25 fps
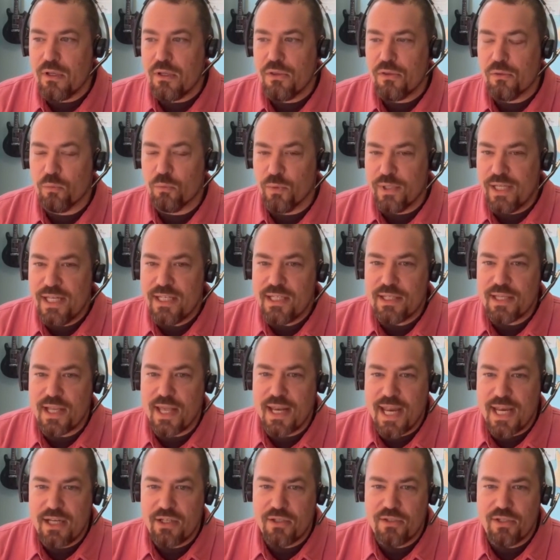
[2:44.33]
the reason
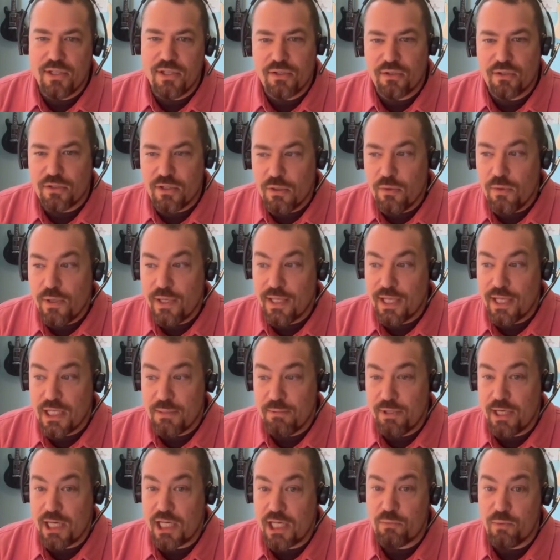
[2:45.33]
that agencies are doing it
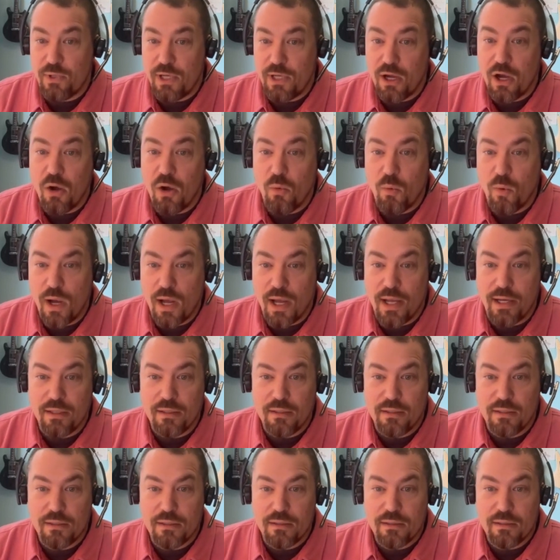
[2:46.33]
is because we all want
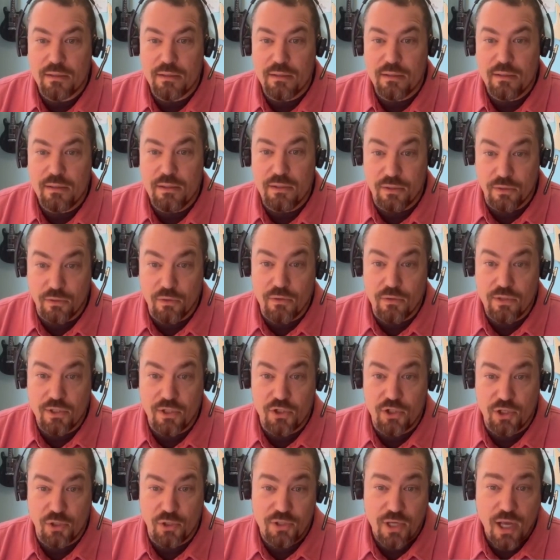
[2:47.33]
you
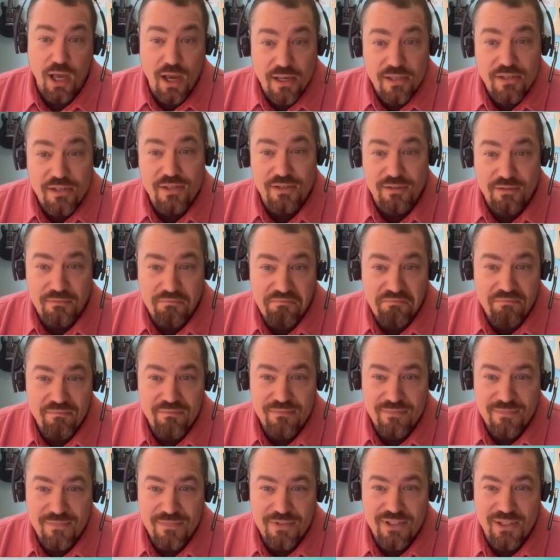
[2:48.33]
to choose us
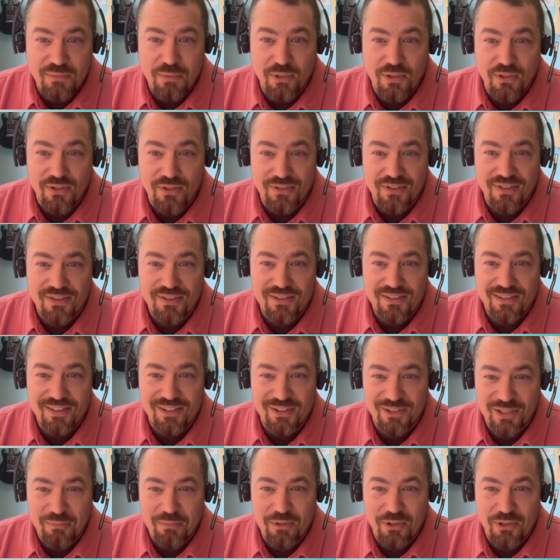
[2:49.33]
to build
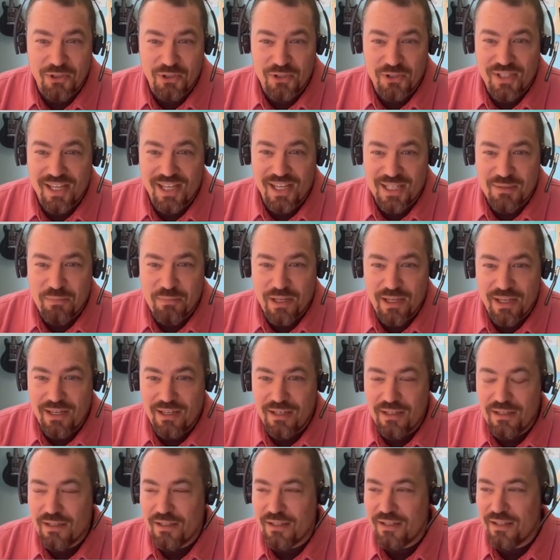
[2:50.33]
your
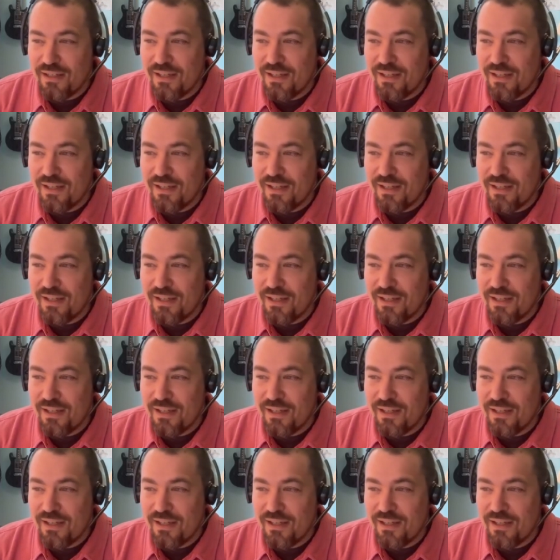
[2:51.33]
DXP.